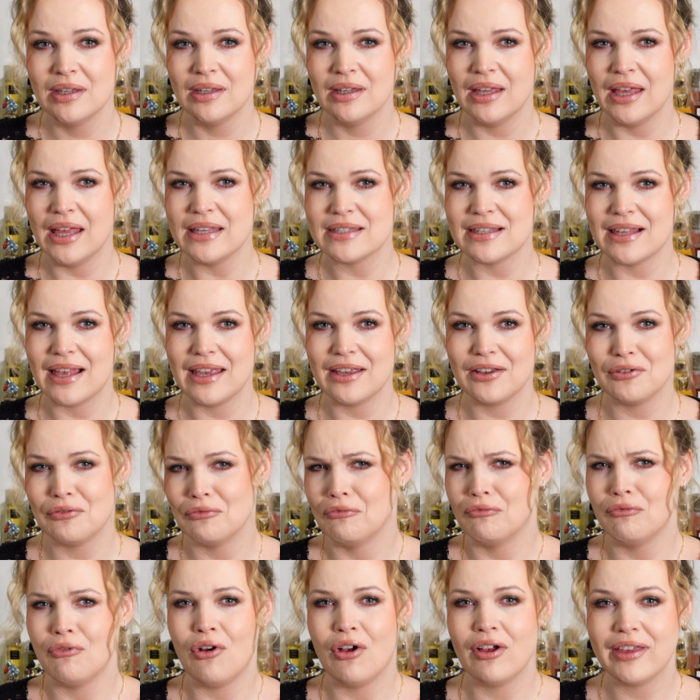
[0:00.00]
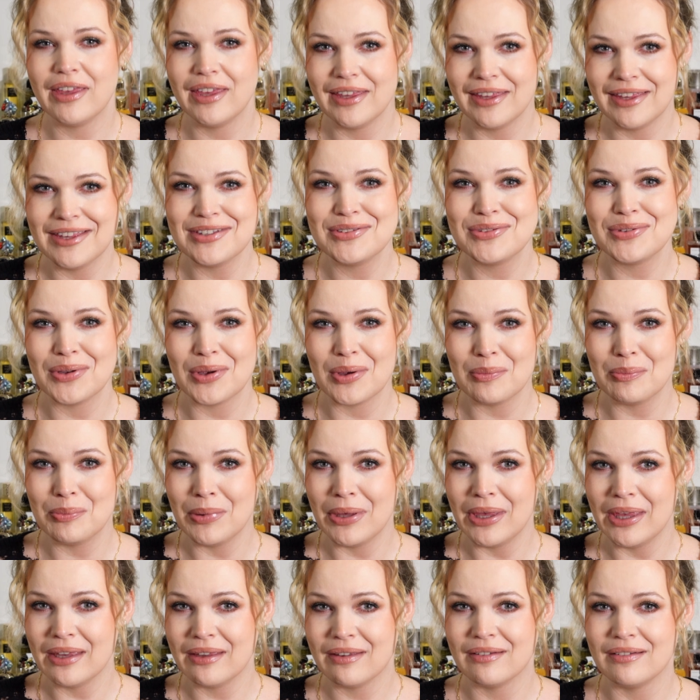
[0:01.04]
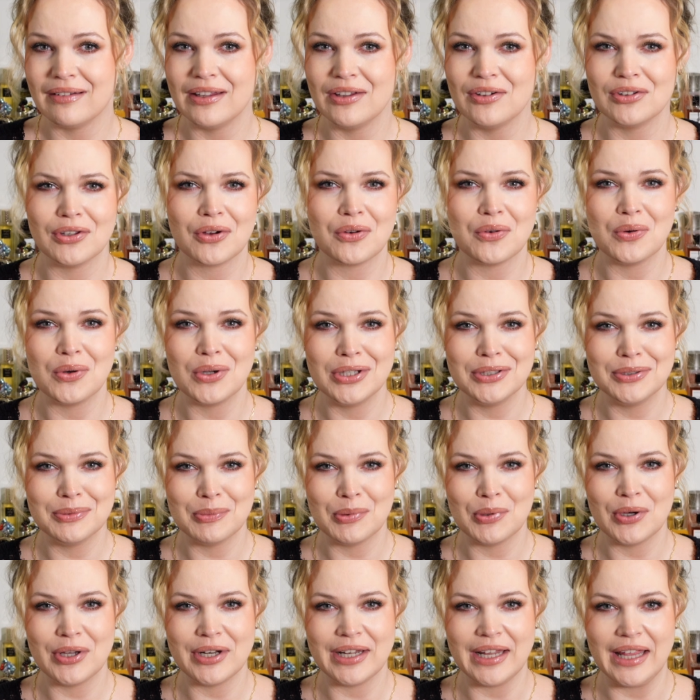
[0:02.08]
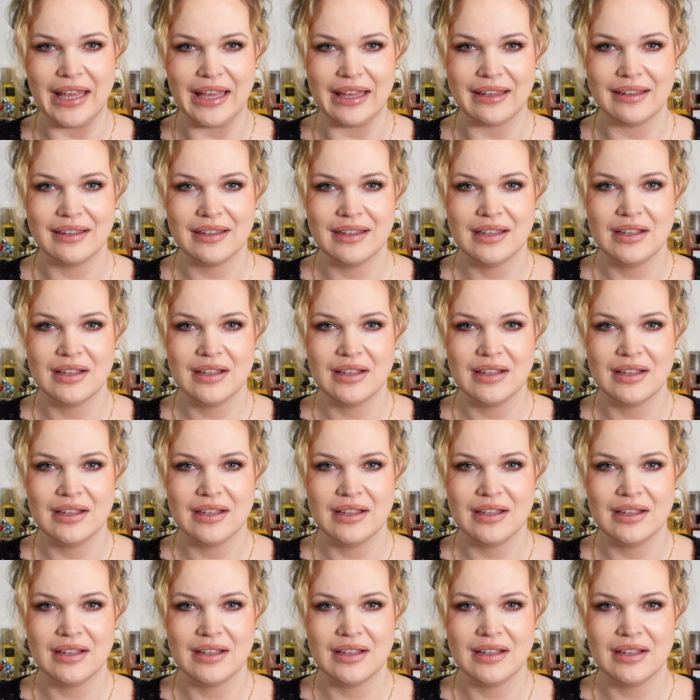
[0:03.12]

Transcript: It's like walking into a bakery on a cold morning.